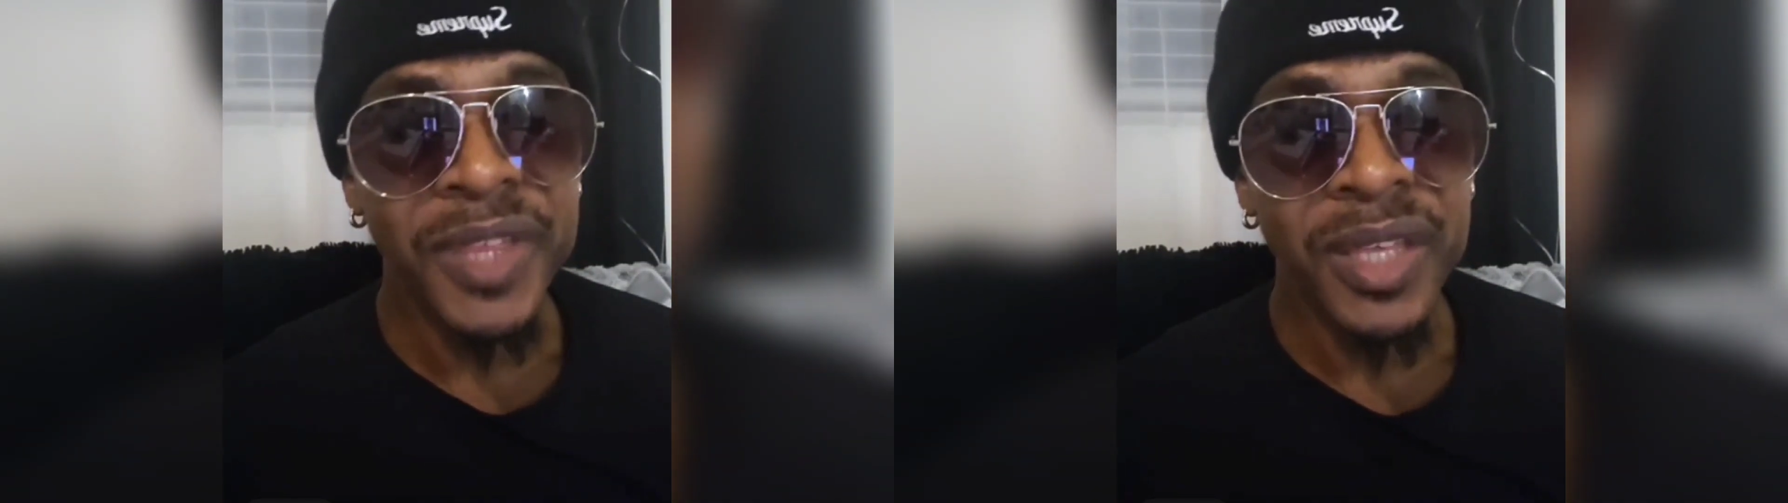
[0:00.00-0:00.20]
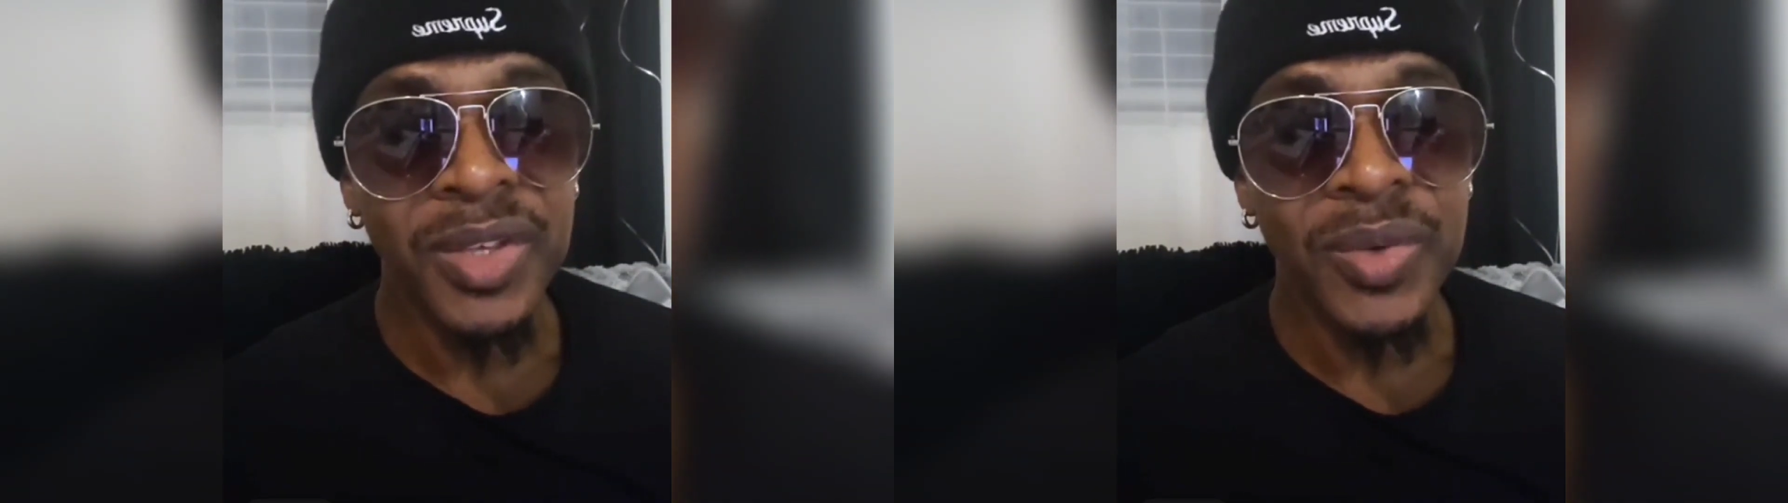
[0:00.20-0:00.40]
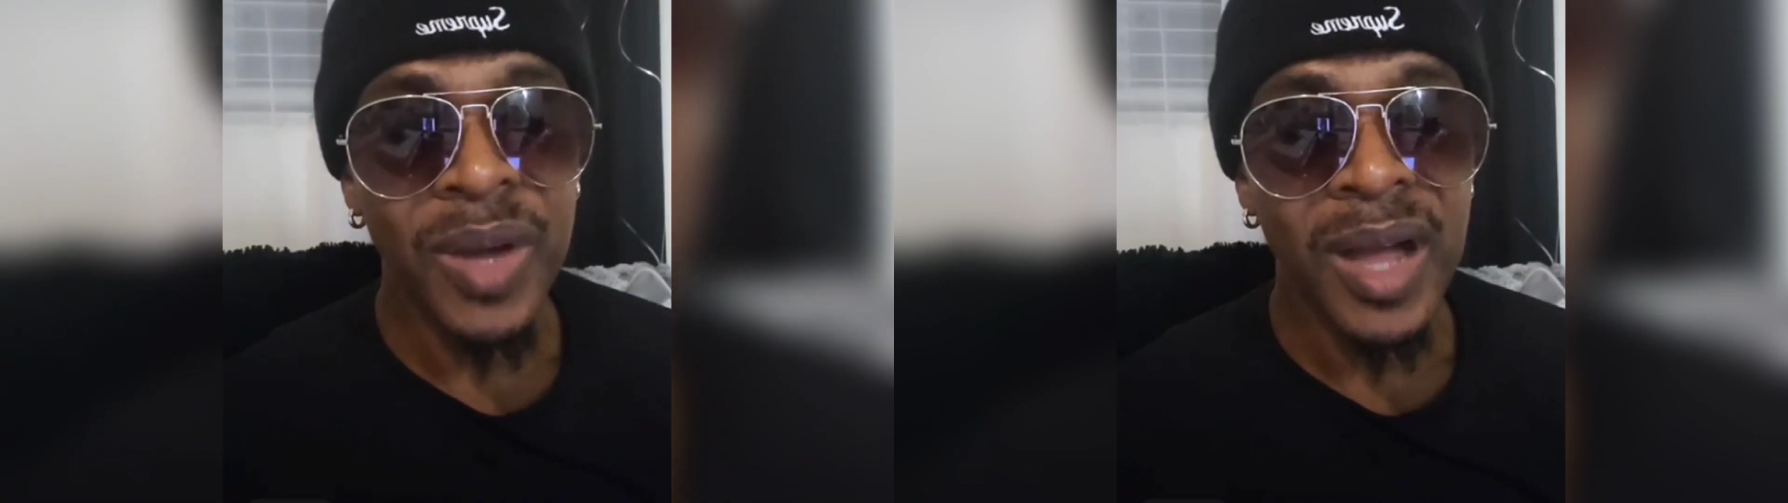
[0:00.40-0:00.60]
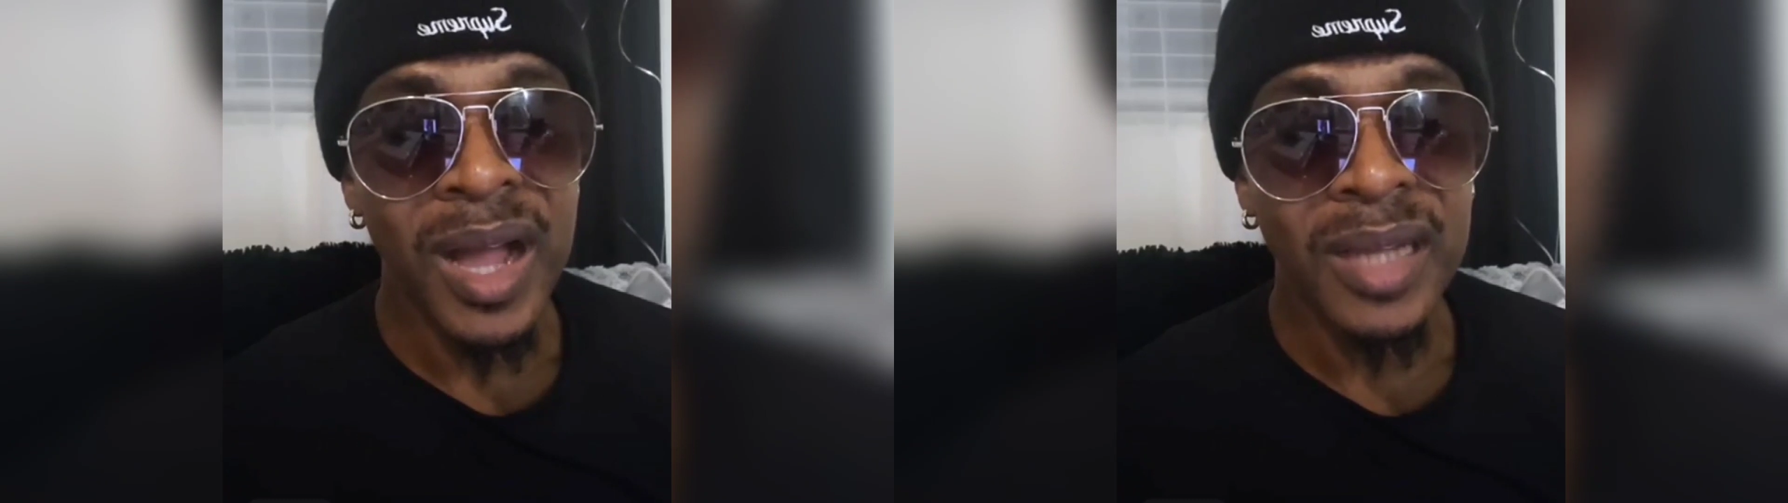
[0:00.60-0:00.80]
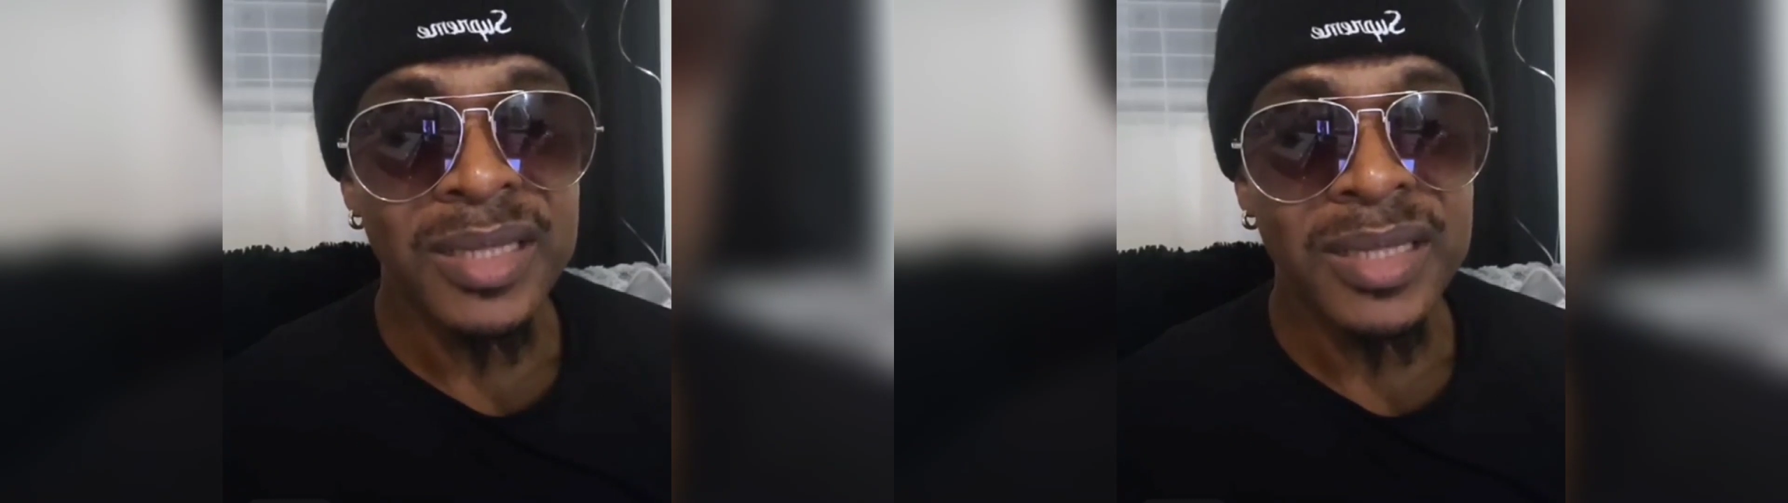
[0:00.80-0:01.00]
think you
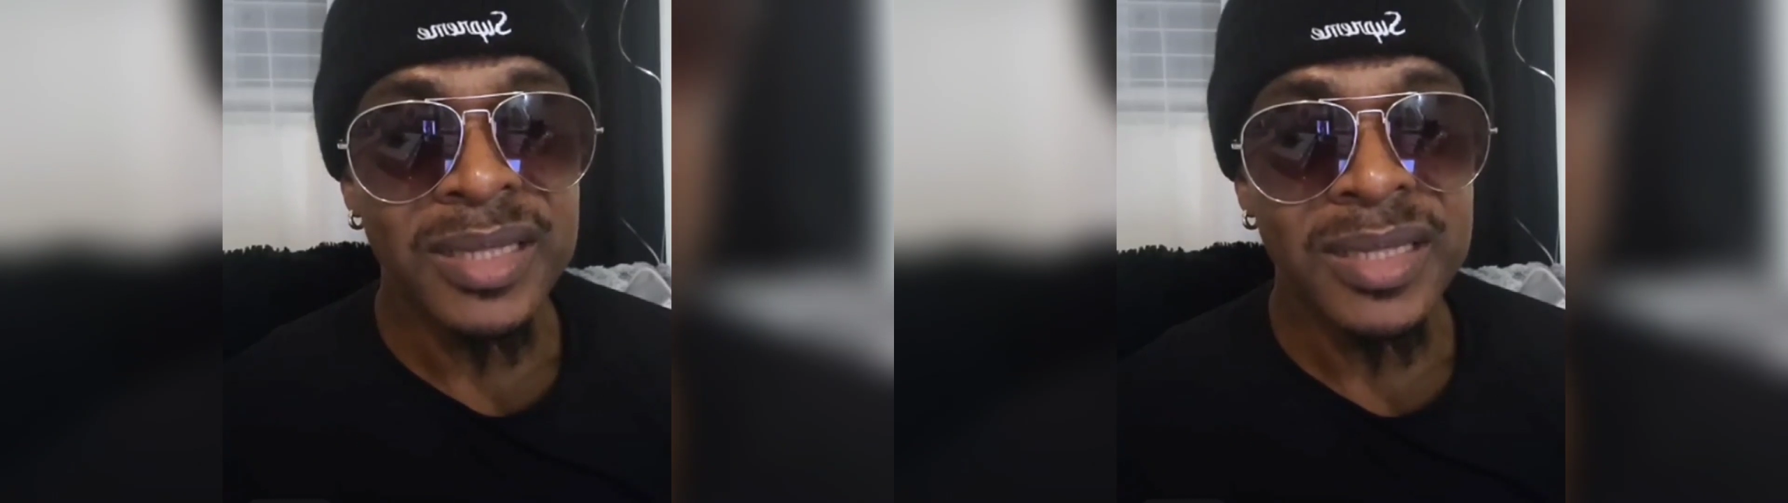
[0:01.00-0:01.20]
are